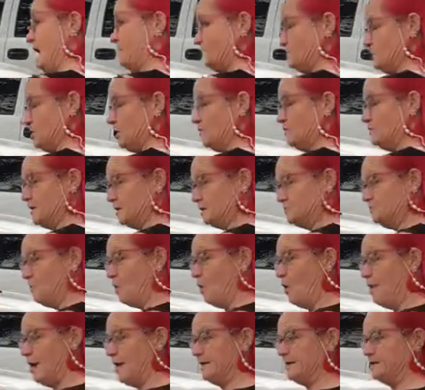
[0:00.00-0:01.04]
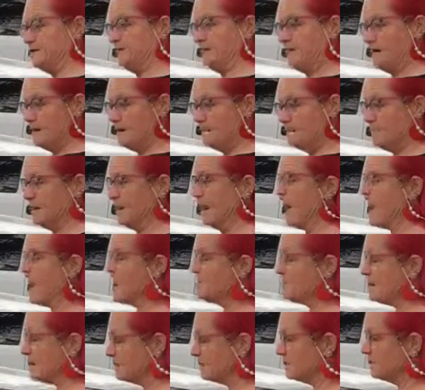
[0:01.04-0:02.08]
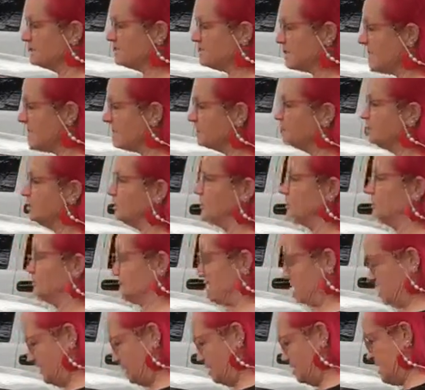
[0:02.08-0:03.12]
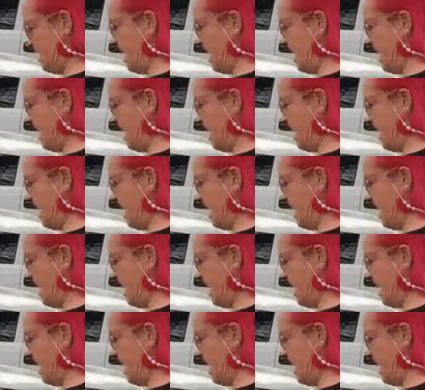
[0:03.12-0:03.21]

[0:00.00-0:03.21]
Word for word: up to this point, but I am here to tell you that